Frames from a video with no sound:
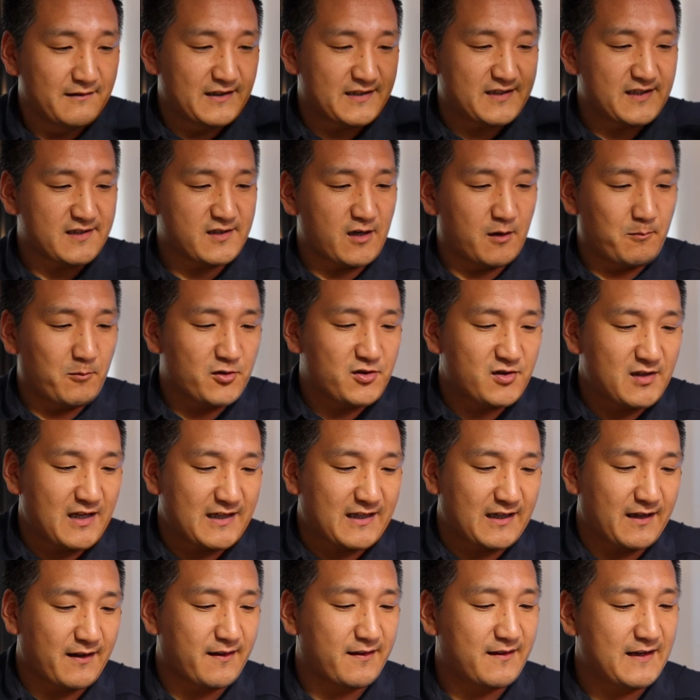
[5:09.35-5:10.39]
This is almost like
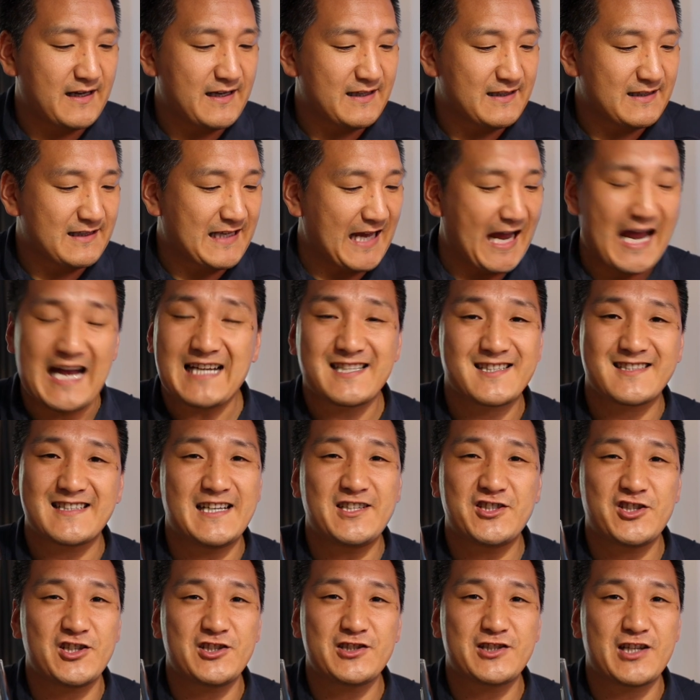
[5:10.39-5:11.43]
a thin gas
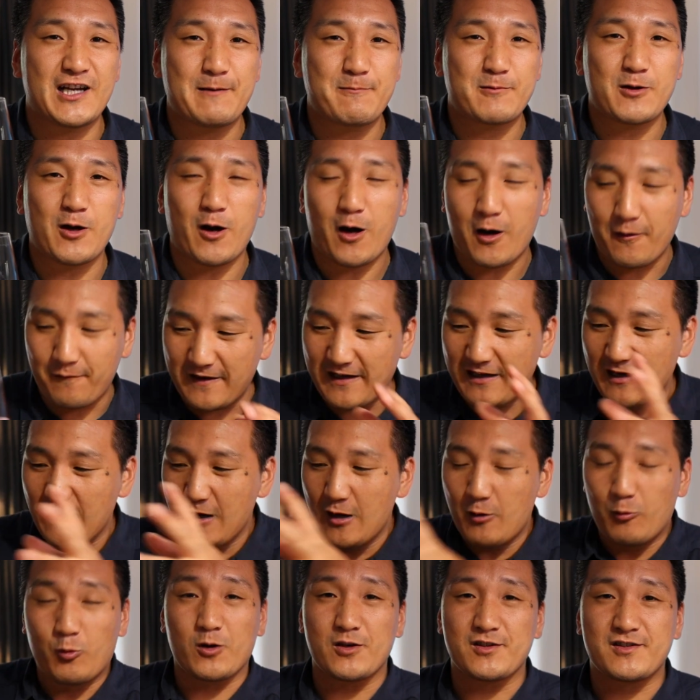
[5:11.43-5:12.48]
station type coffee,
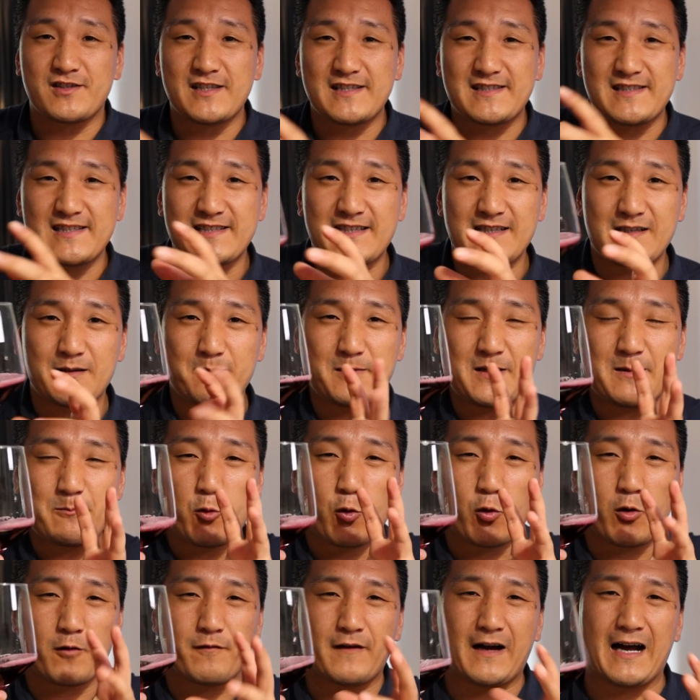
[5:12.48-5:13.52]
whereas this is going to be
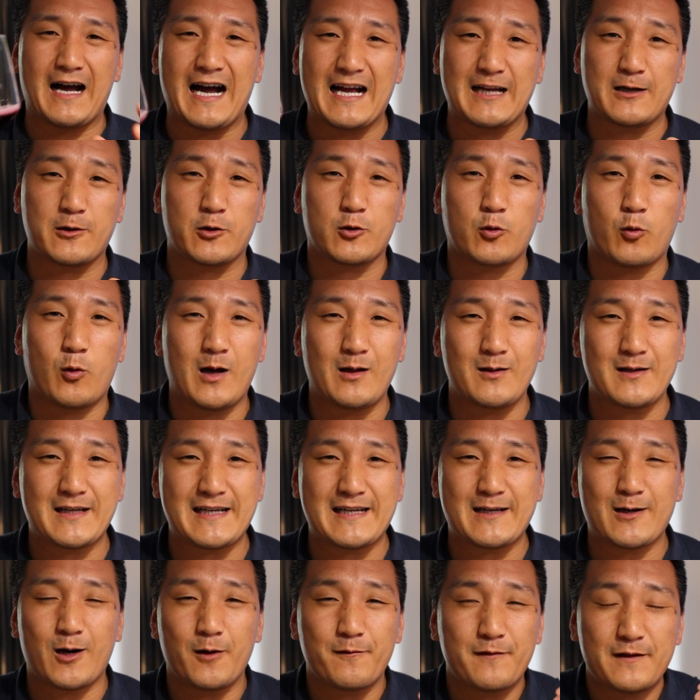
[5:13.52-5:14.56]
more of a higher quality
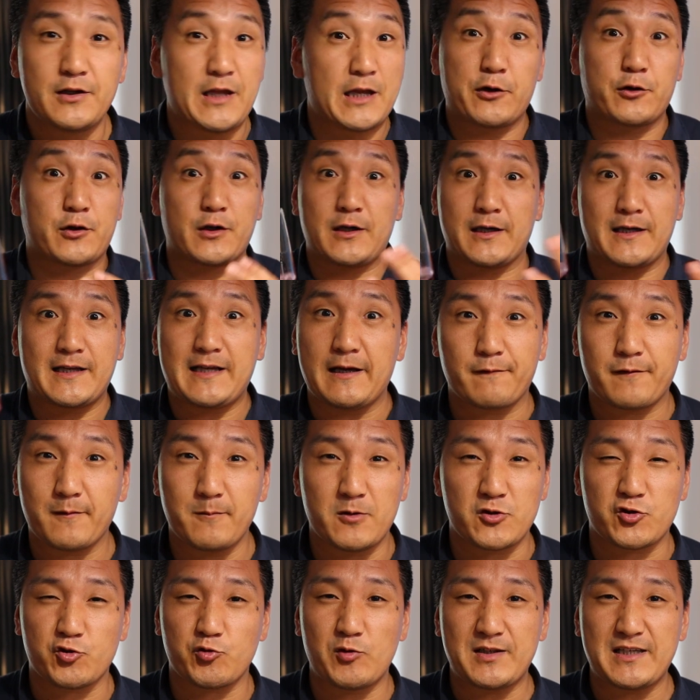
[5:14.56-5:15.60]
coffee that you're going to get from
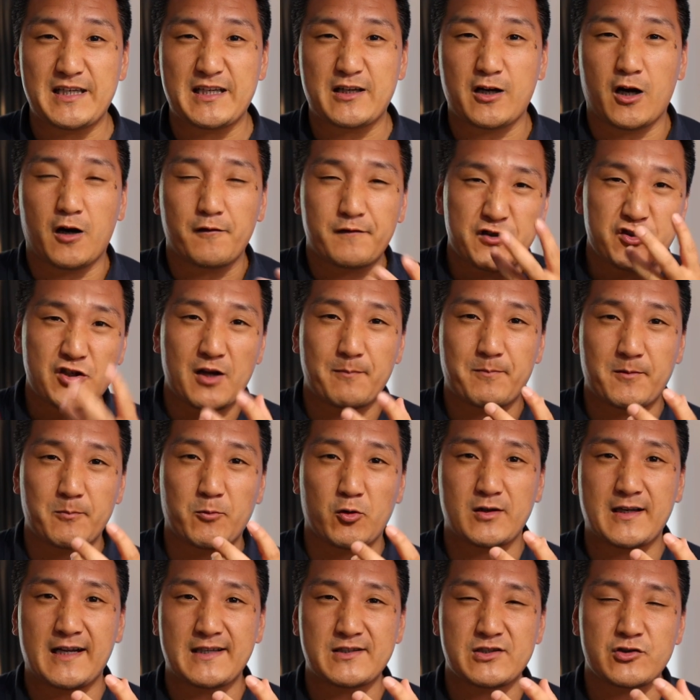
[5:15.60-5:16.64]
a trendy coffee shop, the
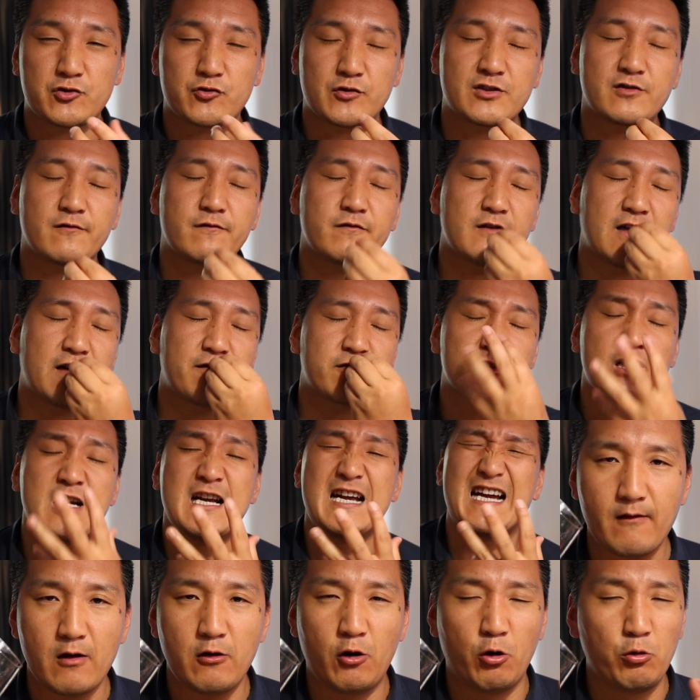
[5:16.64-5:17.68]
more concentration of flavors.
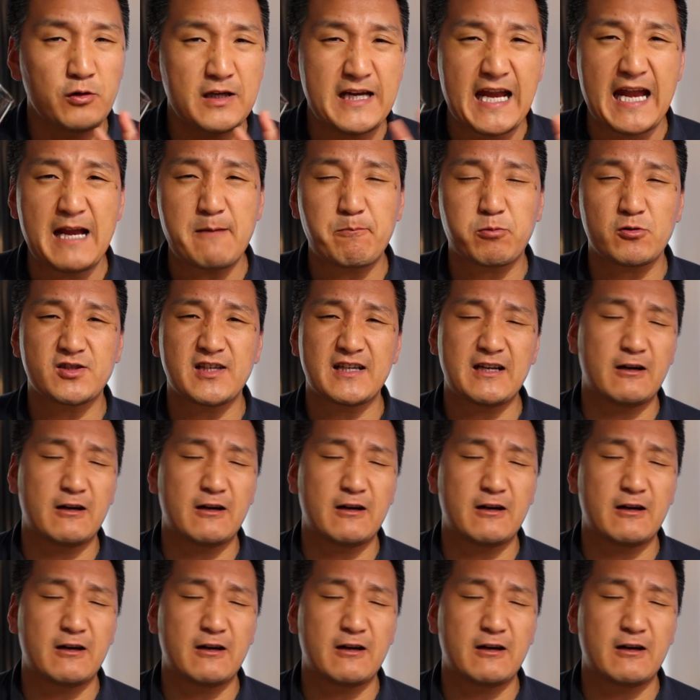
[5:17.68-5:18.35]
Only 8%